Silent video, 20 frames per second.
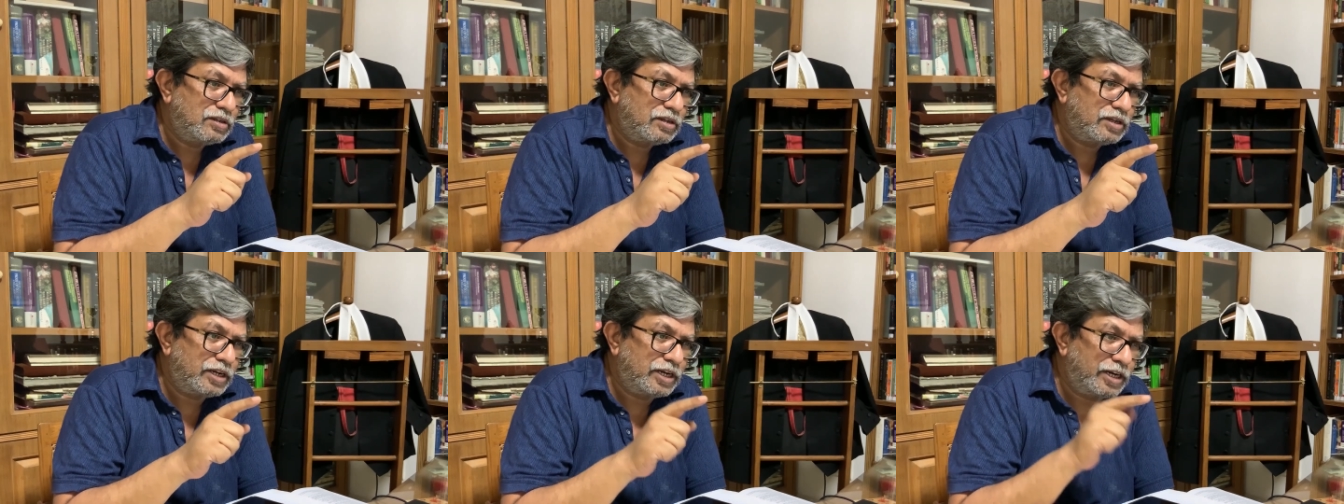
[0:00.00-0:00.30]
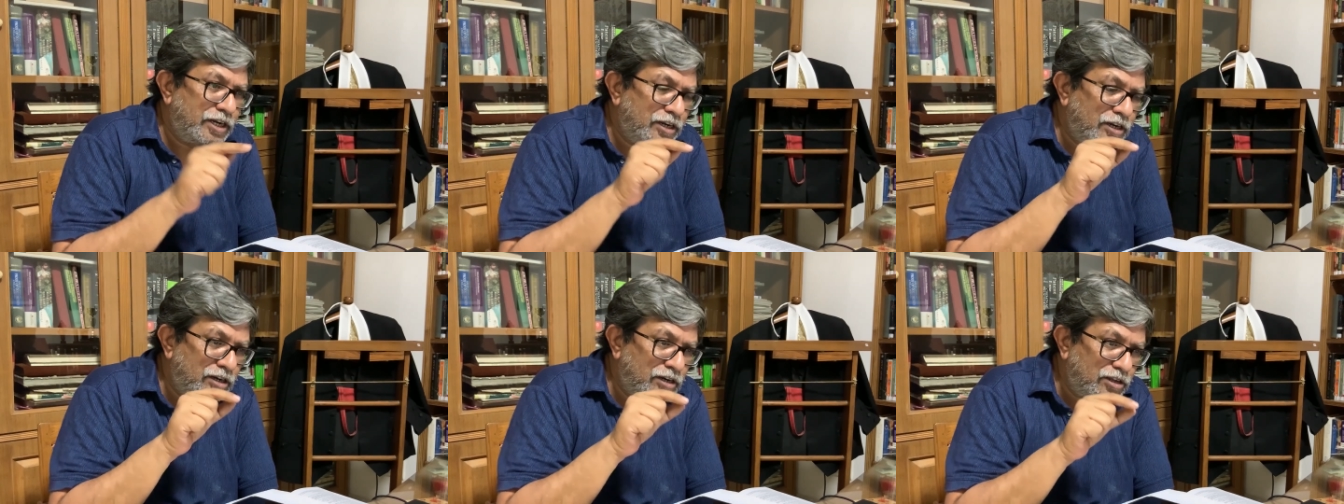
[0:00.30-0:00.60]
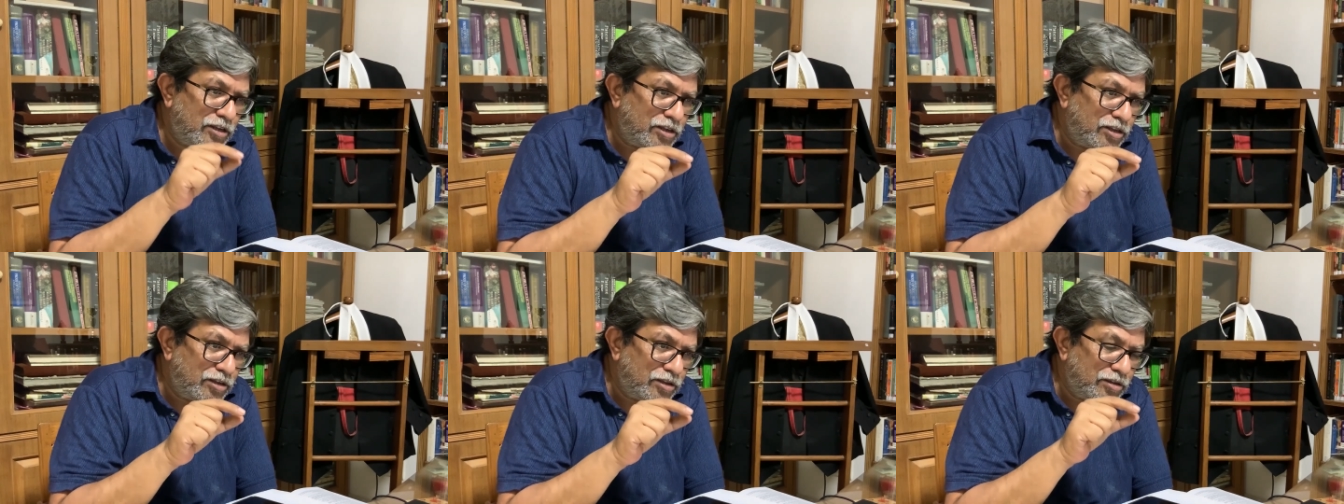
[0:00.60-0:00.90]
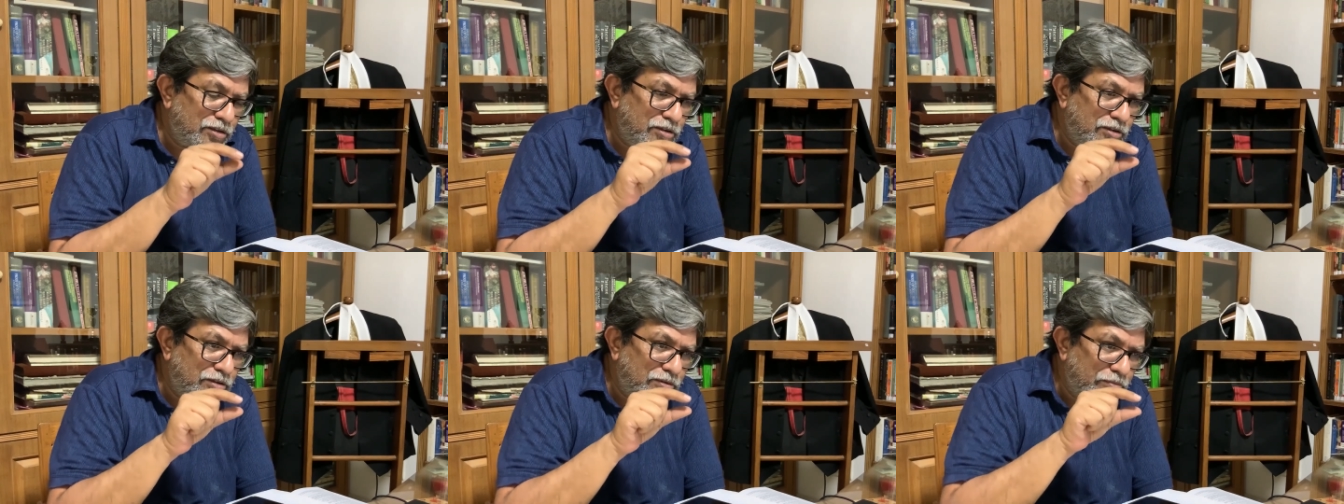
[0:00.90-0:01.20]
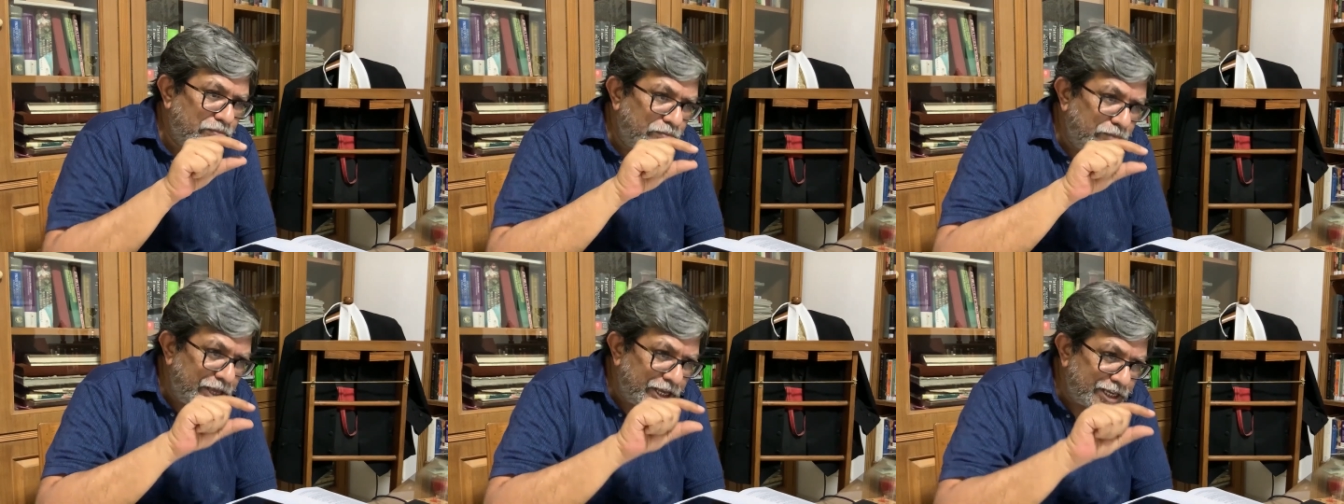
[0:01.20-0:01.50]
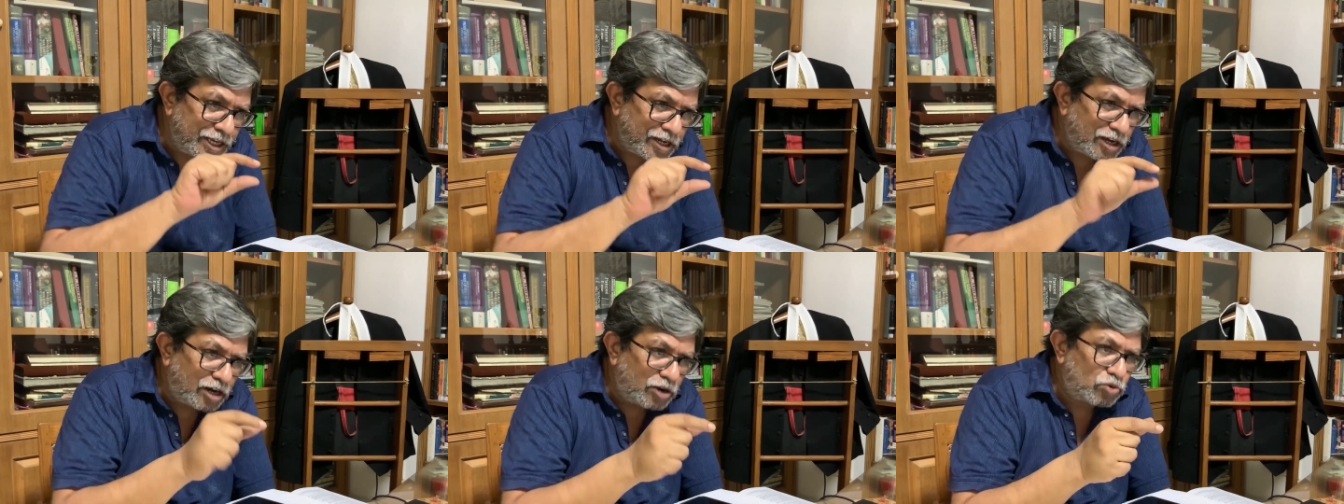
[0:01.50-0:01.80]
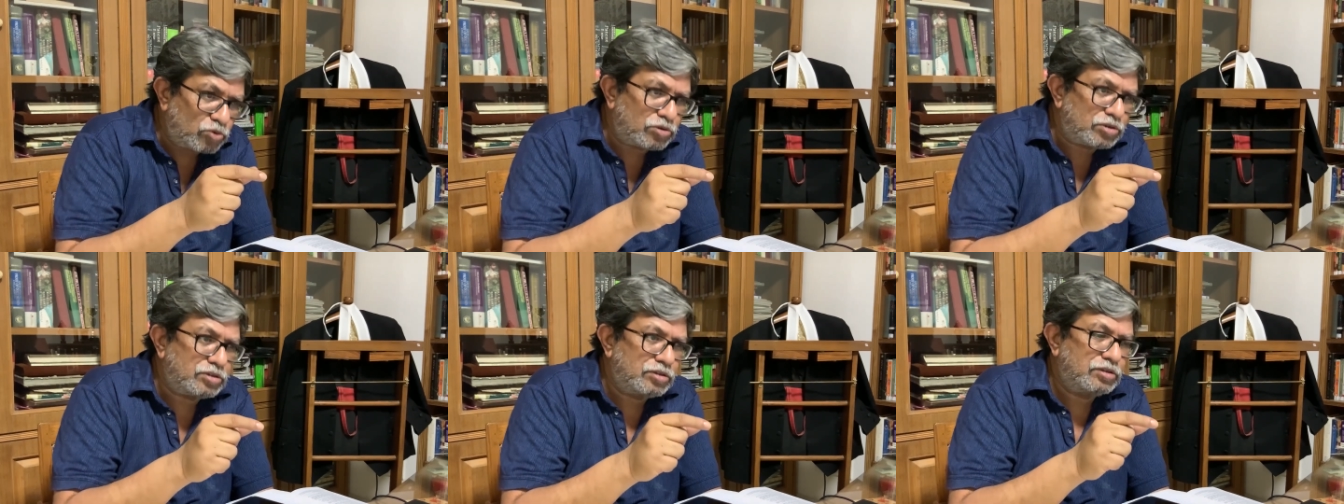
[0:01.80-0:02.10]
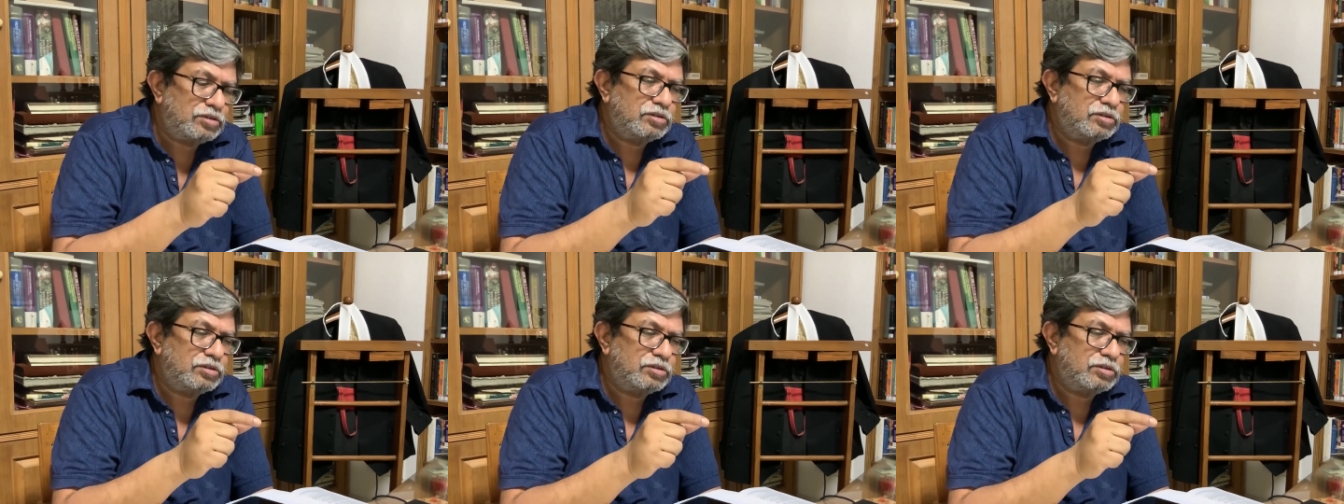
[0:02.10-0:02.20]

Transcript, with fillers: in making out